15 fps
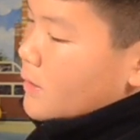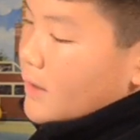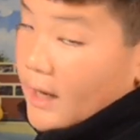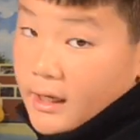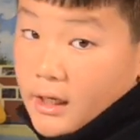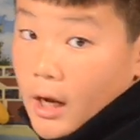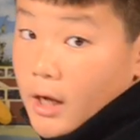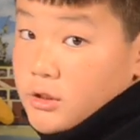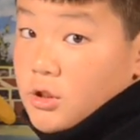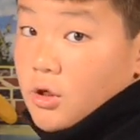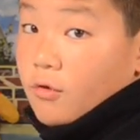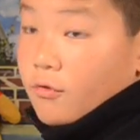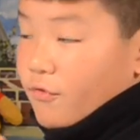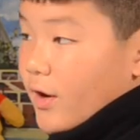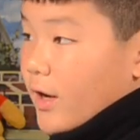And
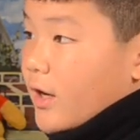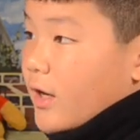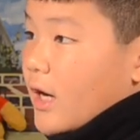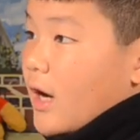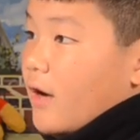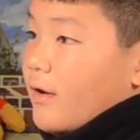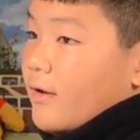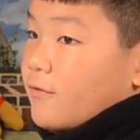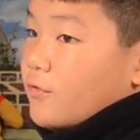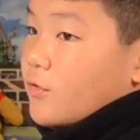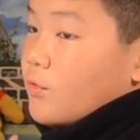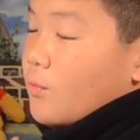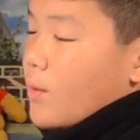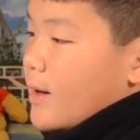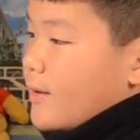also figure out if
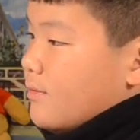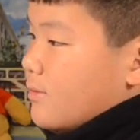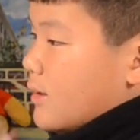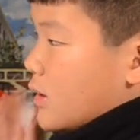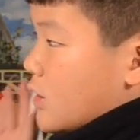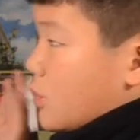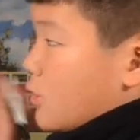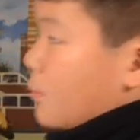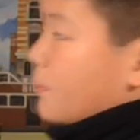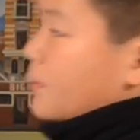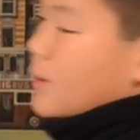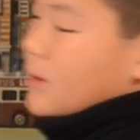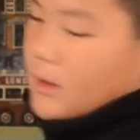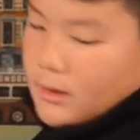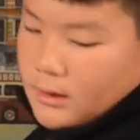you want the cube
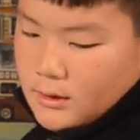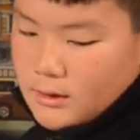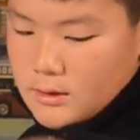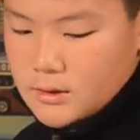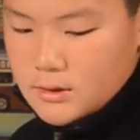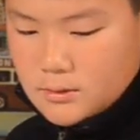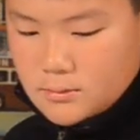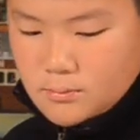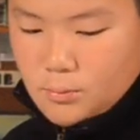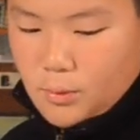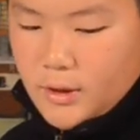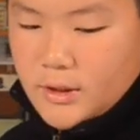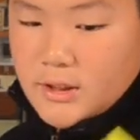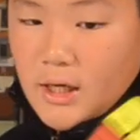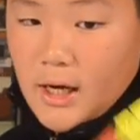
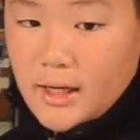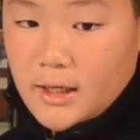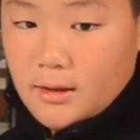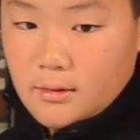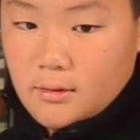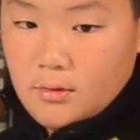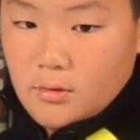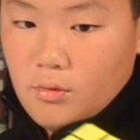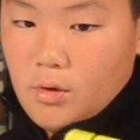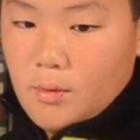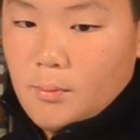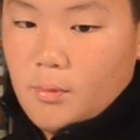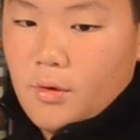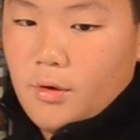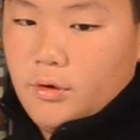more tight or
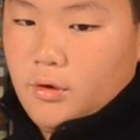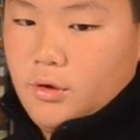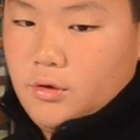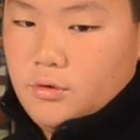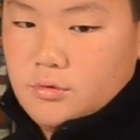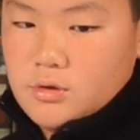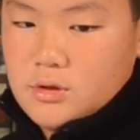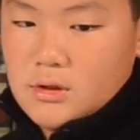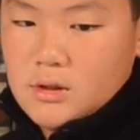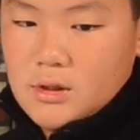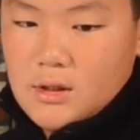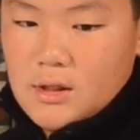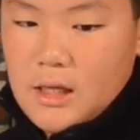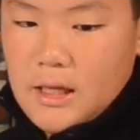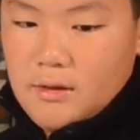more loose.
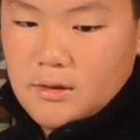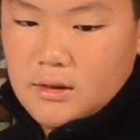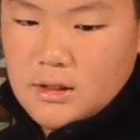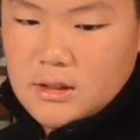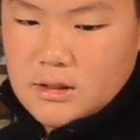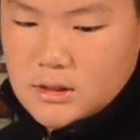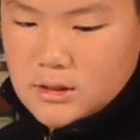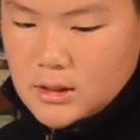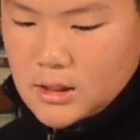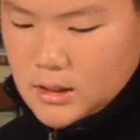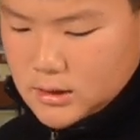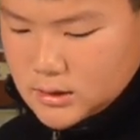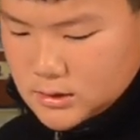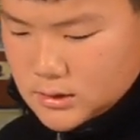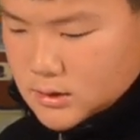In this
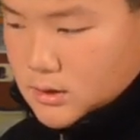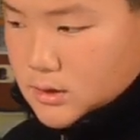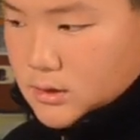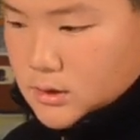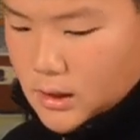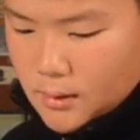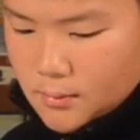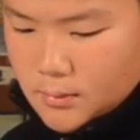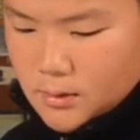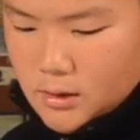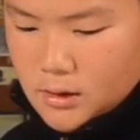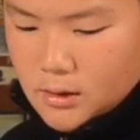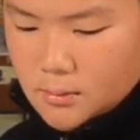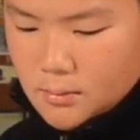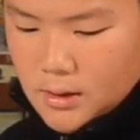case, I'm
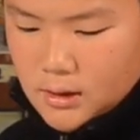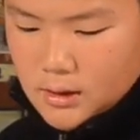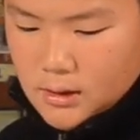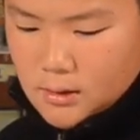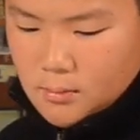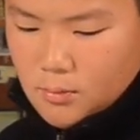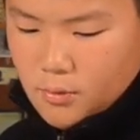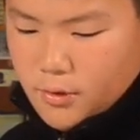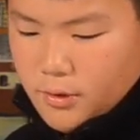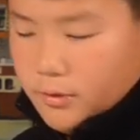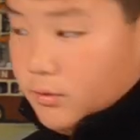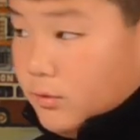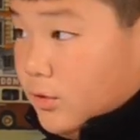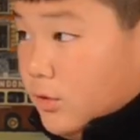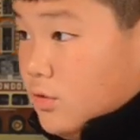gonna make it more
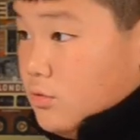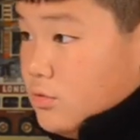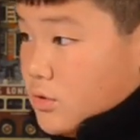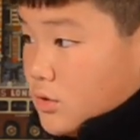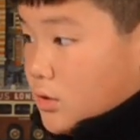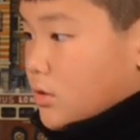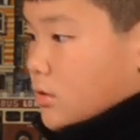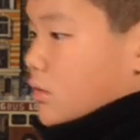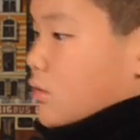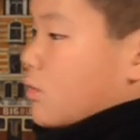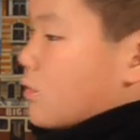looser.